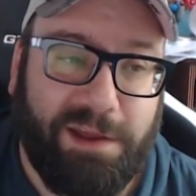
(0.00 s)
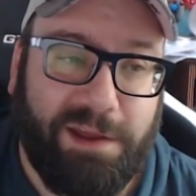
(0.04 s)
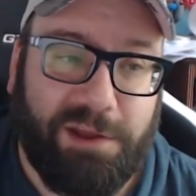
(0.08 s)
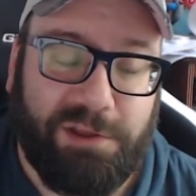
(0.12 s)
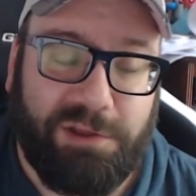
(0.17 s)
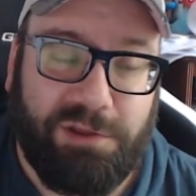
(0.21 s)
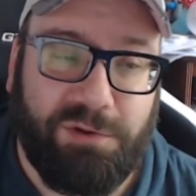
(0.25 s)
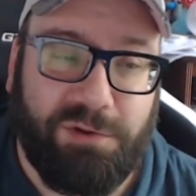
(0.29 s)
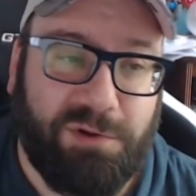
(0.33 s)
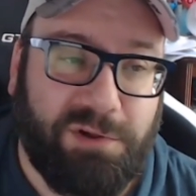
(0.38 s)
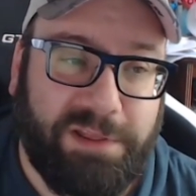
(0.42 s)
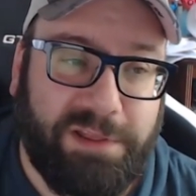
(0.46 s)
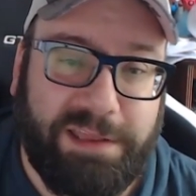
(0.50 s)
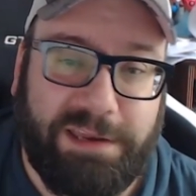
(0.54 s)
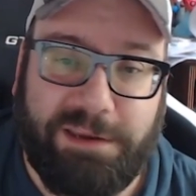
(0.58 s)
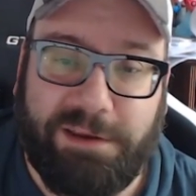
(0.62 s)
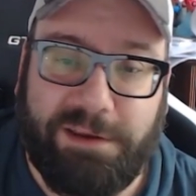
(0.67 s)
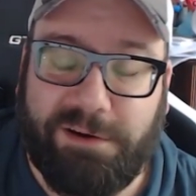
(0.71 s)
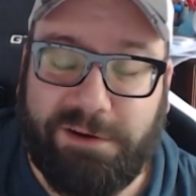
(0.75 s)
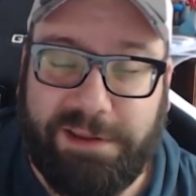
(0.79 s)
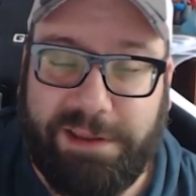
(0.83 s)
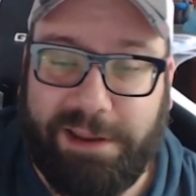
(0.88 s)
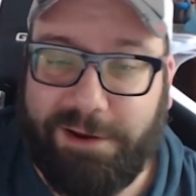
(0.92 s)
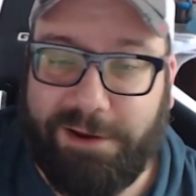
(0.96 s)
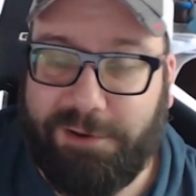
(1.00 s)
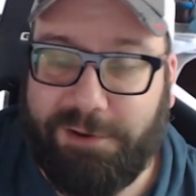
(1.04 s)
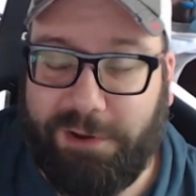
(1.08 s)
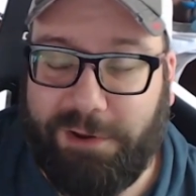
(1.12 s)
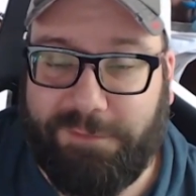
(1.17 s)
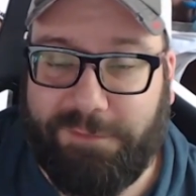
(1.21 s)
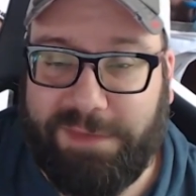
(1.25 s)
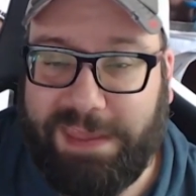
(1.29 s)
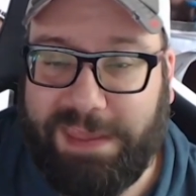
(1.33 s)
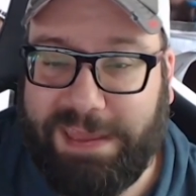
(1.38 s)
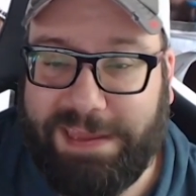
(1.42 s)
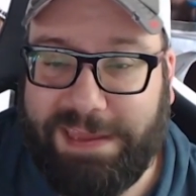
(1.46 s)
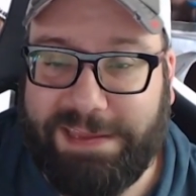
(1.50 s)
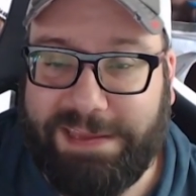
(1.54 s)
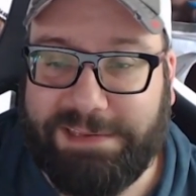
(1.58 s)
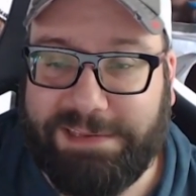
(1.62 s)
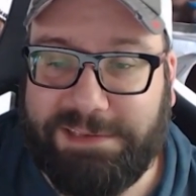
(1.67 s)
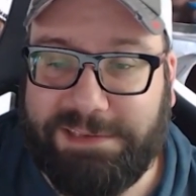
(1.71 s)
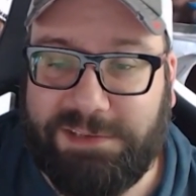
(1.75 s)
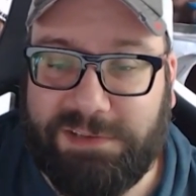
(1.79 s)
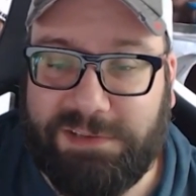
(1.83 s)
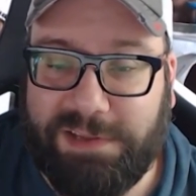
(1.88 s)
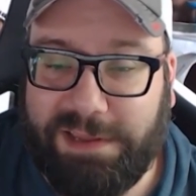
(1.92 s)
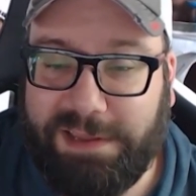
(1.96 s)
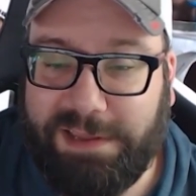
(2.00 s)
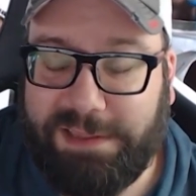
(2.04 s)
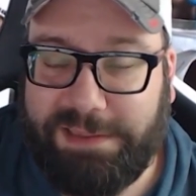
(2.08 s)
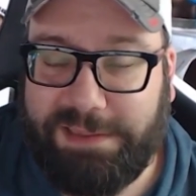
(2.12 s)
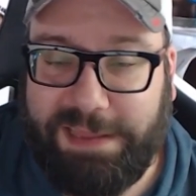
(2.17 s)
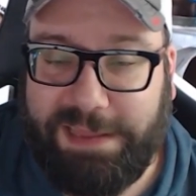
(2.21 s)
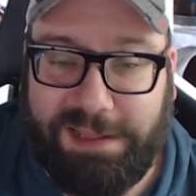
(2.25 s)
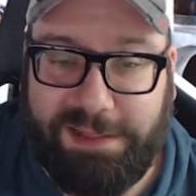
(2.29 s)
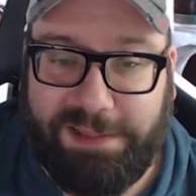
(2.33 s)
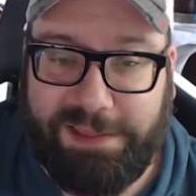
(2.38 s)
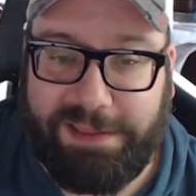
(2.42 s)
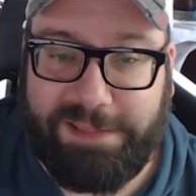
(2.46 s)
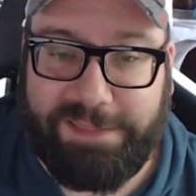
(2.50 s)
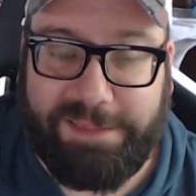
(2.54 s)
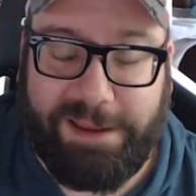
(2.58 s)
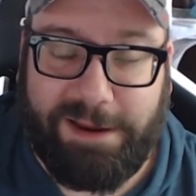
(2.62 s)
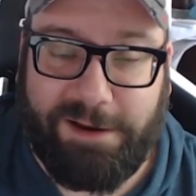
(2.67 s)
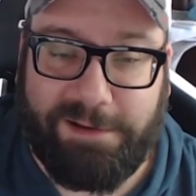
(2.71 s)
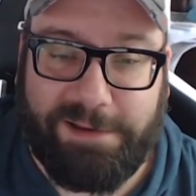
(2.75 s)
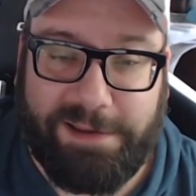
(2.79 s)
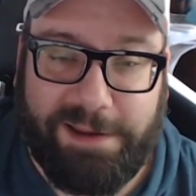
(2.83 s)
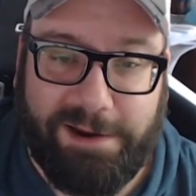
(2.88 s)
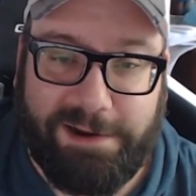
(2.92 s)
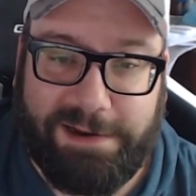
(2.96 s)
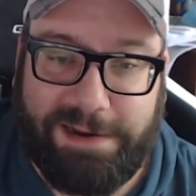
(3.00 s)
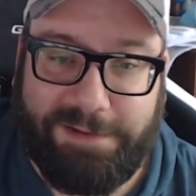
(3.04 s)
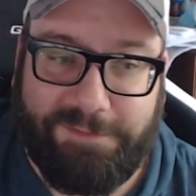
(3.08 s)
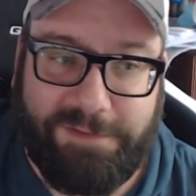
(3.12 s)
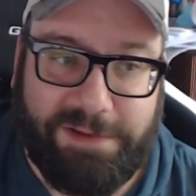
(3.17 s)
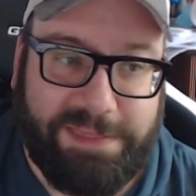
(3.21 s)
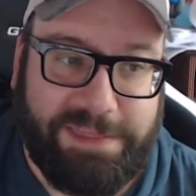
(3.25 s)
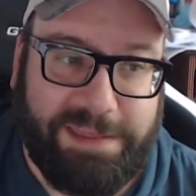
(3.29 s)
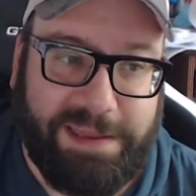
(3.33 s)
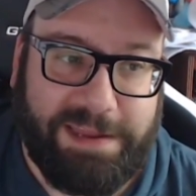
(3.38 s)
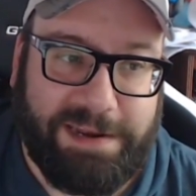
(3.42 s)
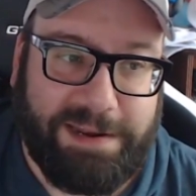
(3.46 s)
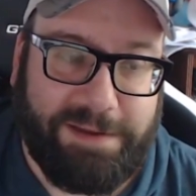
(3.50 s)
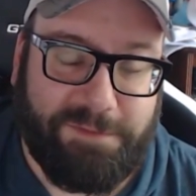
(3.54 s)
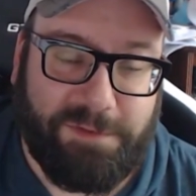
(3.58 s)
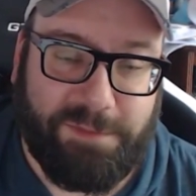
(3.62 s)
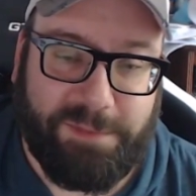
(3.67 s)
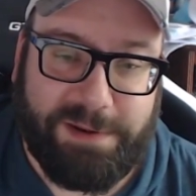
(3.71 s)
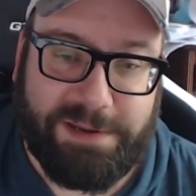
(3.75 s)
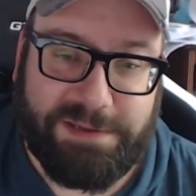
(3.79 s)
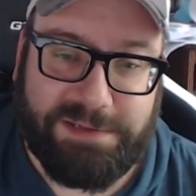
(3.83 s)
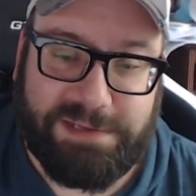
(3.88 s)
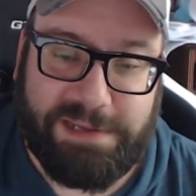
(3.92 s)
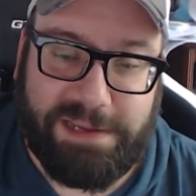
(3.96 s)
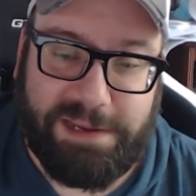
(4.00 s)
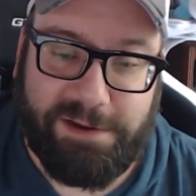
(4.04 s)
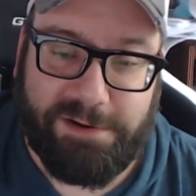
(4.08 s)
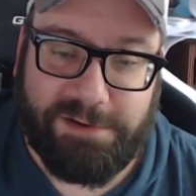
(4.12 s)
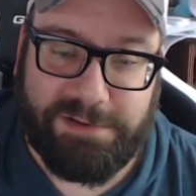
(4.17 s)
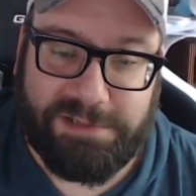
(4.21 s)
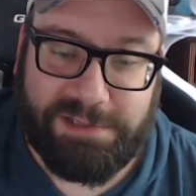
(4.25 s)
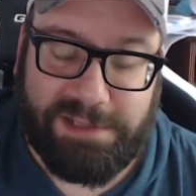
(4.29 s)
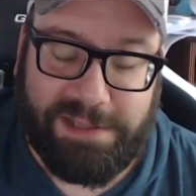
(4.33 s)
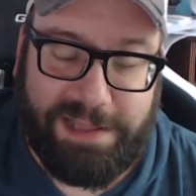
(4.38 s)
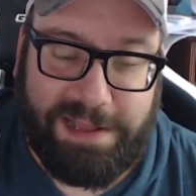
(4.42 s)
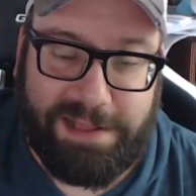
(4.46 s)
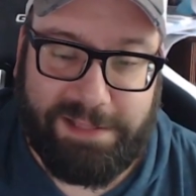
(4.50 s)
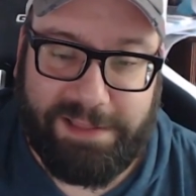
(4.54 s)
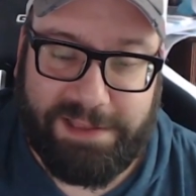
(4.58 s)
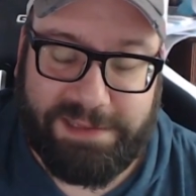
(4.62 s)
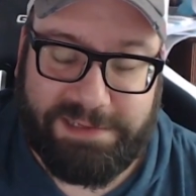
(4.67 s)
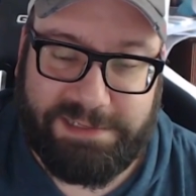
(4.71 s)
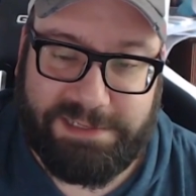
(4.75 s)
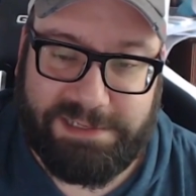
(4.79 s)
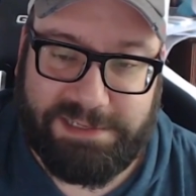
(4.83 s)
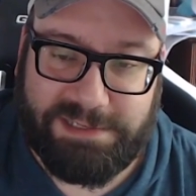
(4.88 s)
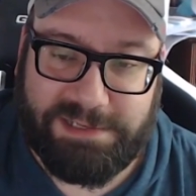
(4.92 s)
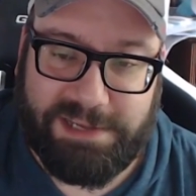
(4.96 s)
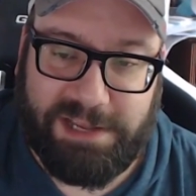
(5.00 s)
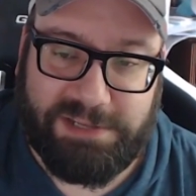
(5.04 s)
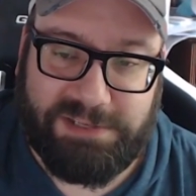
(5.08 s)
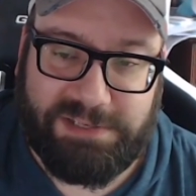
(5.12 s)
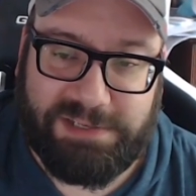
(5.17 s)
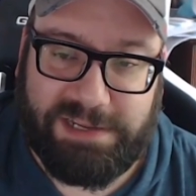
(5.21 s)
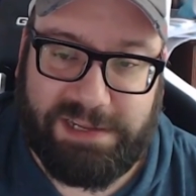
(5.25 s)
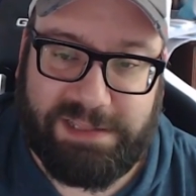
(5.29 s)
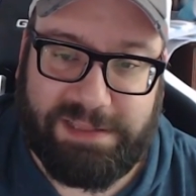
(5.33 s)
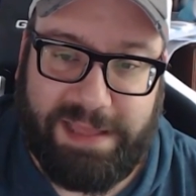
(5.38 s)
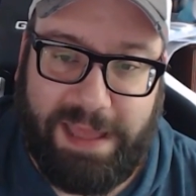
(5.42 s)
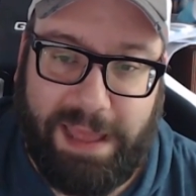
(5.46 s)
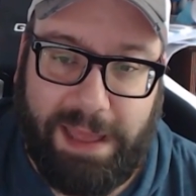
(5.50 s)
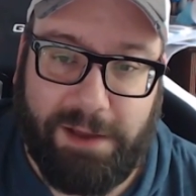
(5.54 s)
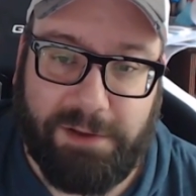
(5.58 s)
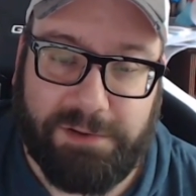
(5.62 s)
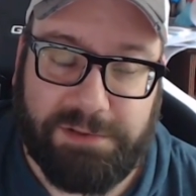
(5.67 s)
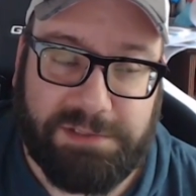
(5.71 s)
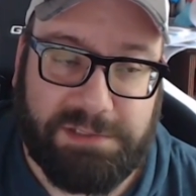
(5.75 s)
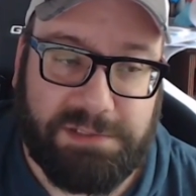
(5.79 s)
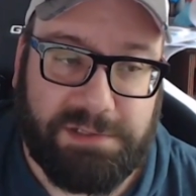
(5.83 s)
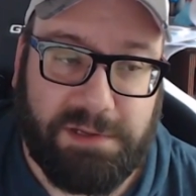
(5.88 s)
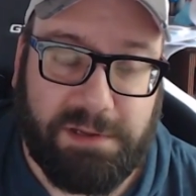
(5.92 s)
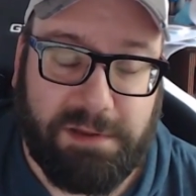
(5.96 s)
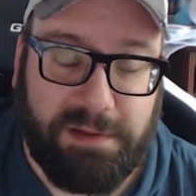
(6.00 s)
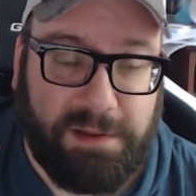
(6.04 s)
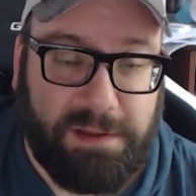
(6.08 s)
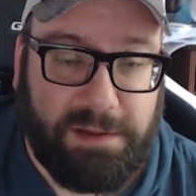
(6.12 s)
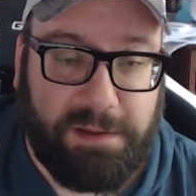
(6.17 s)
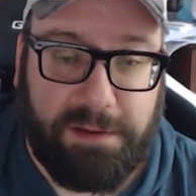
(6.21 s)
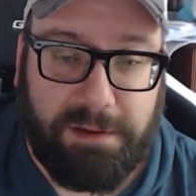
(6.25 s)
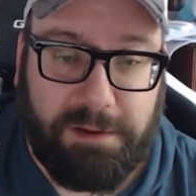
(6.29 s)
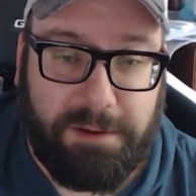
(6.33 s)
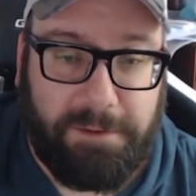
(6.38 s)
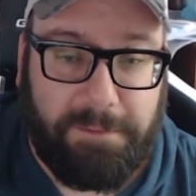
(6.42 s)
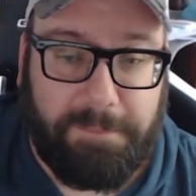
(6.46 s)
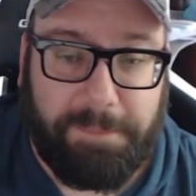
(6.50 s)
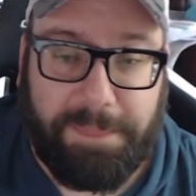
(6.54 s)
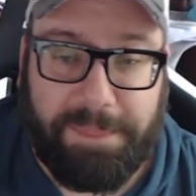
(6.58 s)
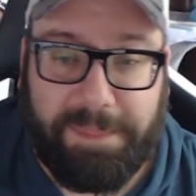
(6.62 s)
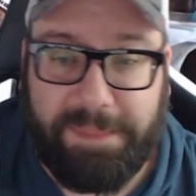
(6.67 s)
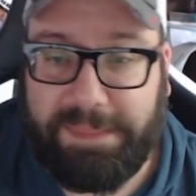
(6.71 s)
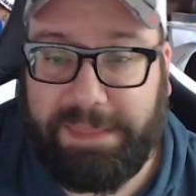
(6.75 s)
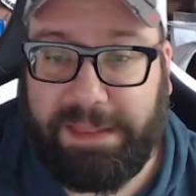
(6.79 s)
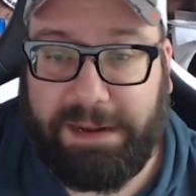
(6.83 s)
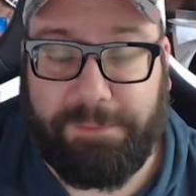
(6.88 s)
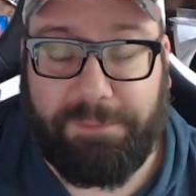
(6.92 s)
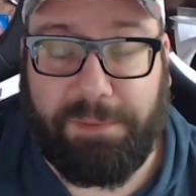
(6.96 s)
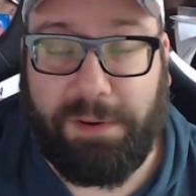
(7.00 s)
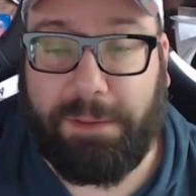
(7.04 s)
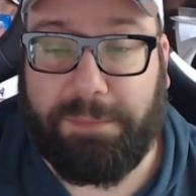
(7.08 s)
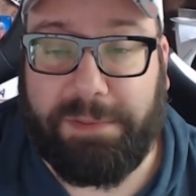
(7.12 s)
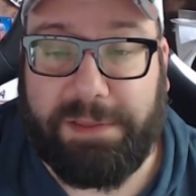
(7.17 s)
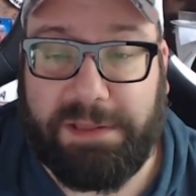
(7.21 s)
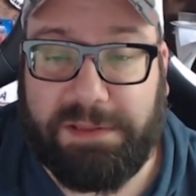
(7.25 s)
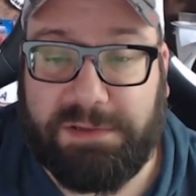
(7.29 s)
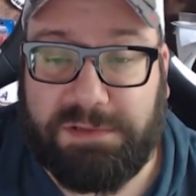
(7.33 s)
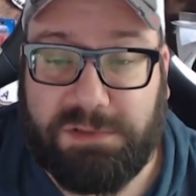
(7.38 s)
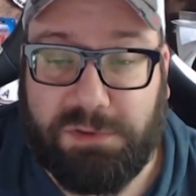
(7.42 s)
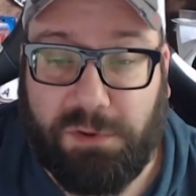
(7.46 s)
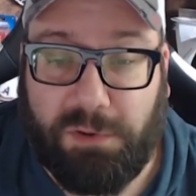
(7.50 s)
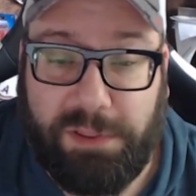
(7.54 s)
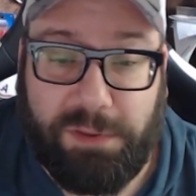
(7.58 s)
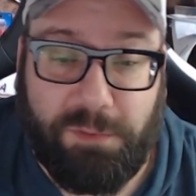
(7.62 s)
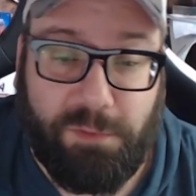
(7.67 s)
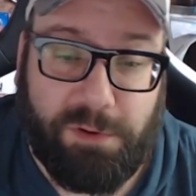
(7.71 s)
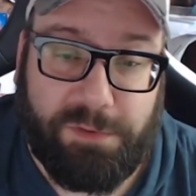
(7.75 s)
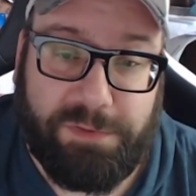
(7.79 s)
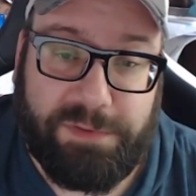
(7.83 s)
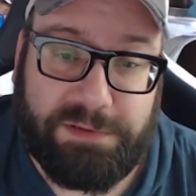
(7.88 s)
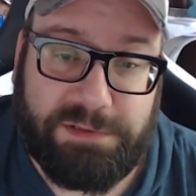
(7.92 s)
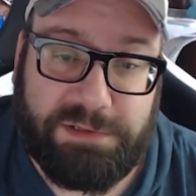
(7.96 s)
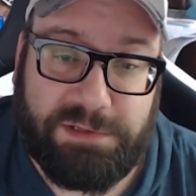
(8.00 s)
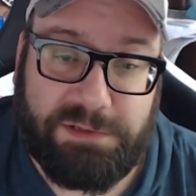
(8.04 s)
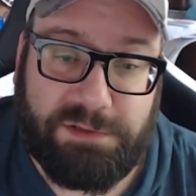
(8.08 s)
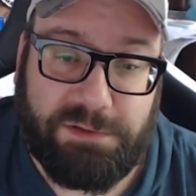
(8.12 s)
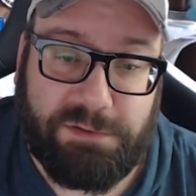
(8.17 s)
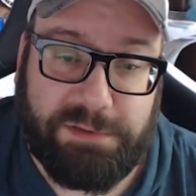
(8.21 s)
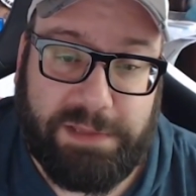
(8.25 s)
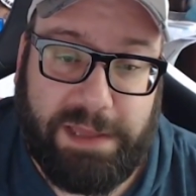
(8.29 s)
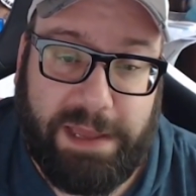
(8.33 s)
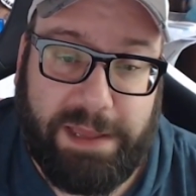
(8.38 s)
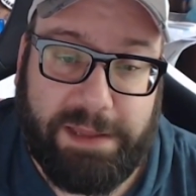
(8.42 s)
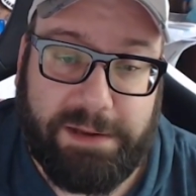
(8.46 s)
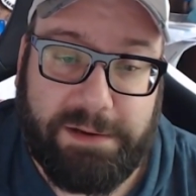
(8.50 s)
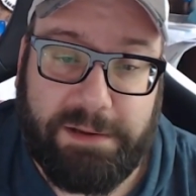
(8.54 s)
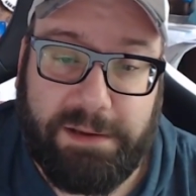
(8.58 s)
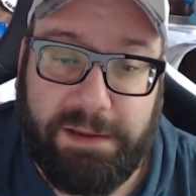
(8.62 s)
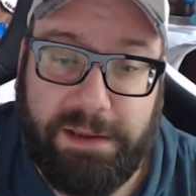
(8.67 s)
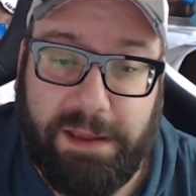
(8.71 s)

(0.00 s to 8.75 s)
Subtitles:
you clean your gear, you have kids, they clean their gear and everything, and everybody's gear is a lot less disgusting in the house, then it probably is totally worth it to do that.